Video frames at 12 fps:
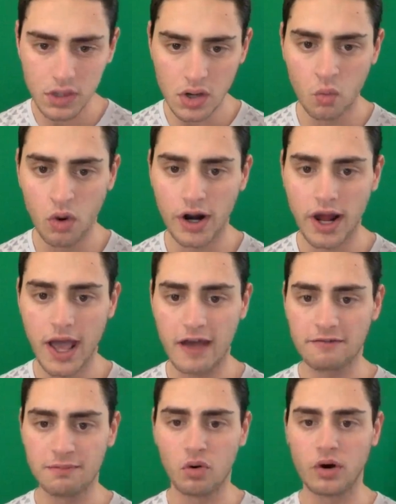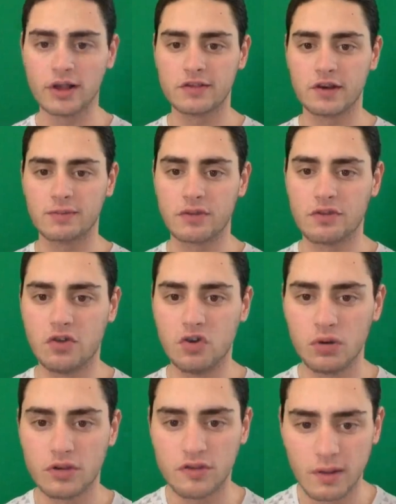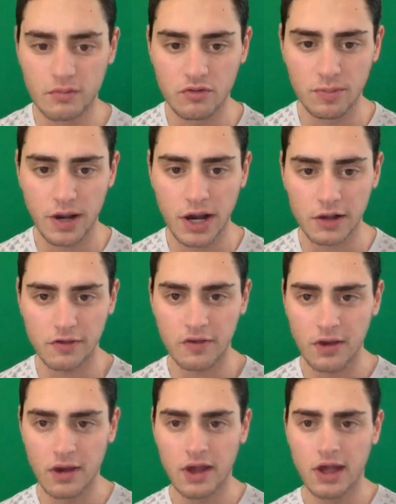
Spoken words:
1.5 points, up to 2 in some spots,